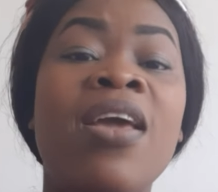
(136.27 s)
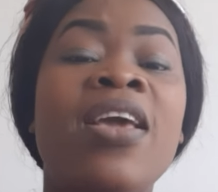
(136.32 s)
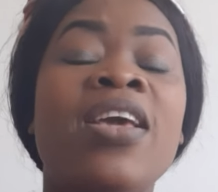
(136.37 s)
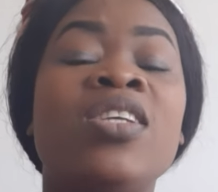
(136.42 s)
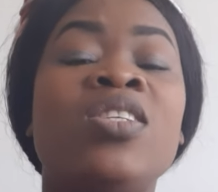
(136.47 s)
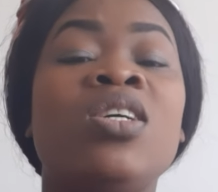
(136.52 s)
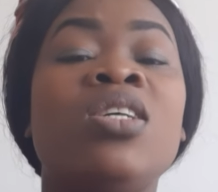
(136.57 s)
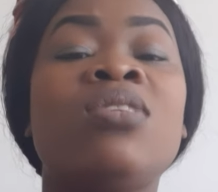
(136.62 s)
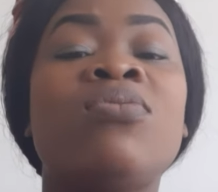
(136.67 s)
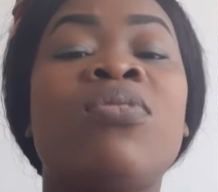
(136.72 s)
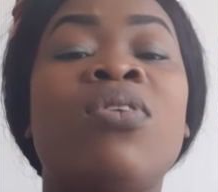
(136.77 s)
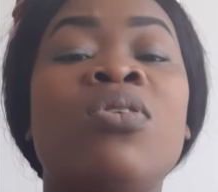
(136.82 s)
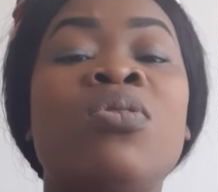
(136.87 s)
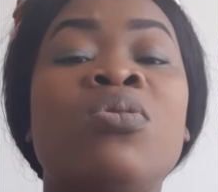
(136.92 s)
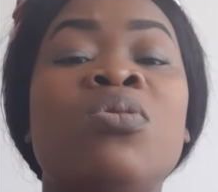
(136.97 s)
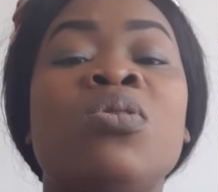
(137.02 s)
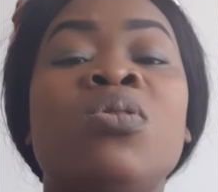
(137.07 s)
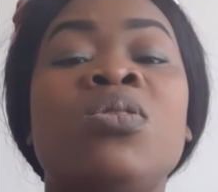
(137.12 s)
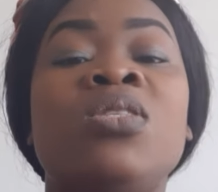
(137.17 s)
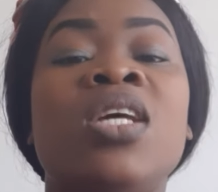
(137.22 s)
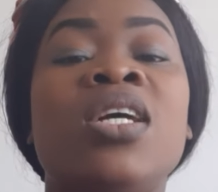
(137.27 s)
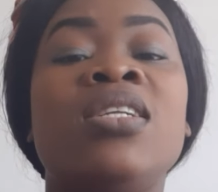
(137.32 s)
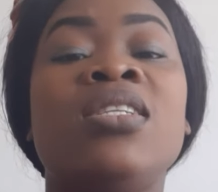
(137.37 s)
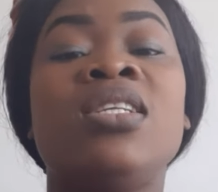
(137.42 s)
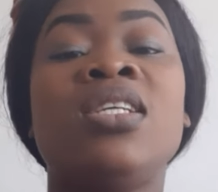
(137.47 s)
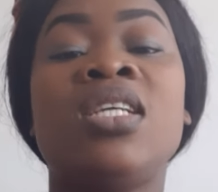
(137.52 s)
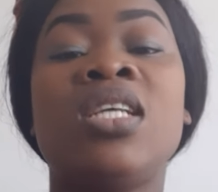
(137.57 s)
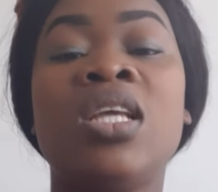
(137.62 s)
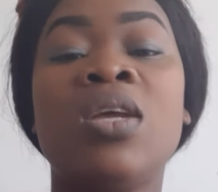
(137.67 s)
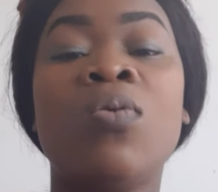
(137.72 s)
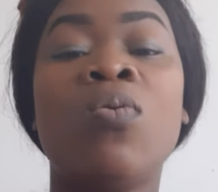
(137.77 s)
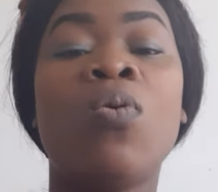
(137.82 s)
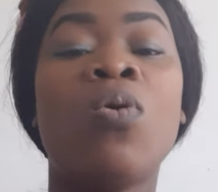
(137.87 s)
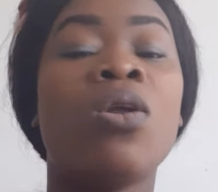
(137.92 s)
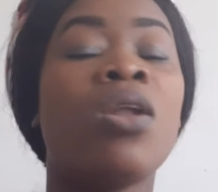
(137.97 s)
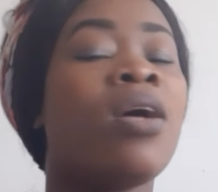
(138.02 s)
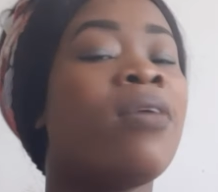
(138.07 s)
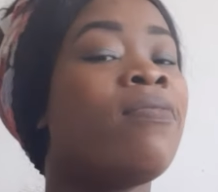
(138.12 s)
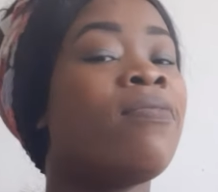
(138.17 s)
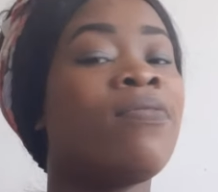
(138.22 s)
It's just for you to take the key
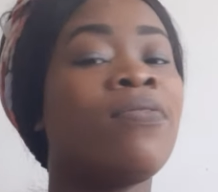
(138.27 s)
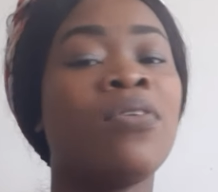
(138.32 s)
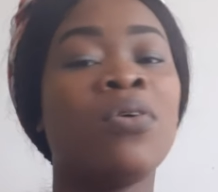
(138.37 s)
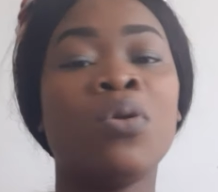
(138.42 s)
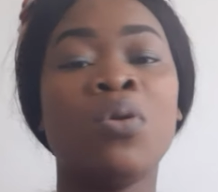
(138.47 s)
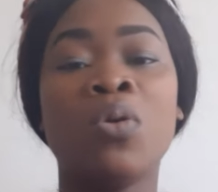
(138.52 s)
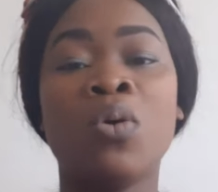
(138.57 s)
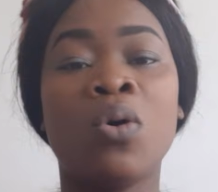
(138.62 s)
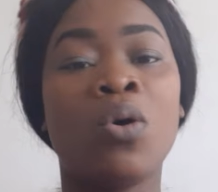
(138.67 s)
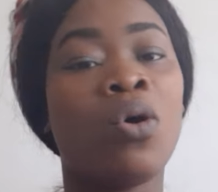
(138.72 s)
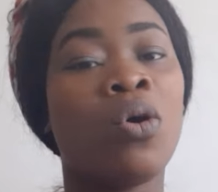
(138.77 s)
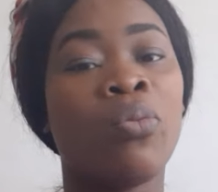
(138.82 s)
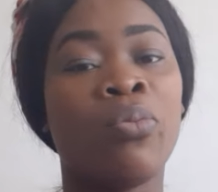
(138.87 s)
word and follow